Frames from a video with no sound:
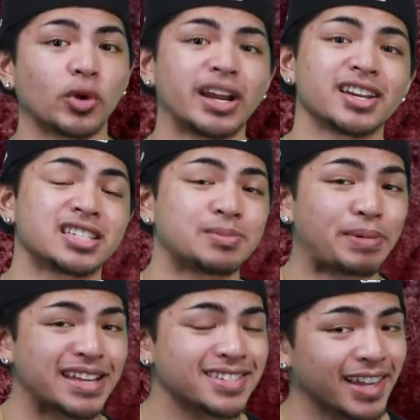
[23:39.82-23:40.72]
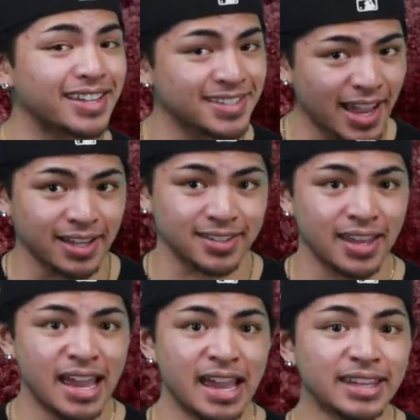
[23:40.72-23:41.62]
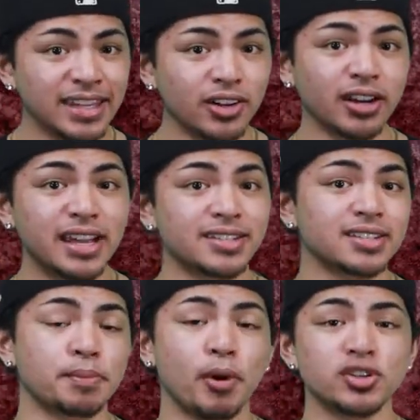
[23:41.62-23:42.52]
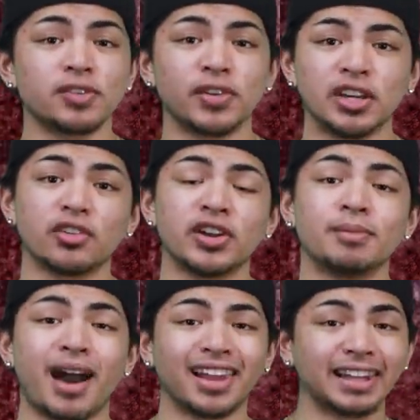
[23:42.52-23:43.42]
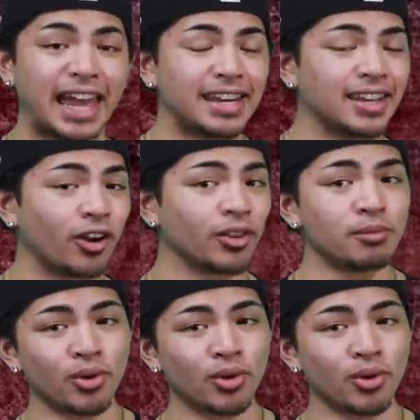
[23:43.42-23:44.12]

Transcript: create a space-like set. Here is a supposed video of him landing on the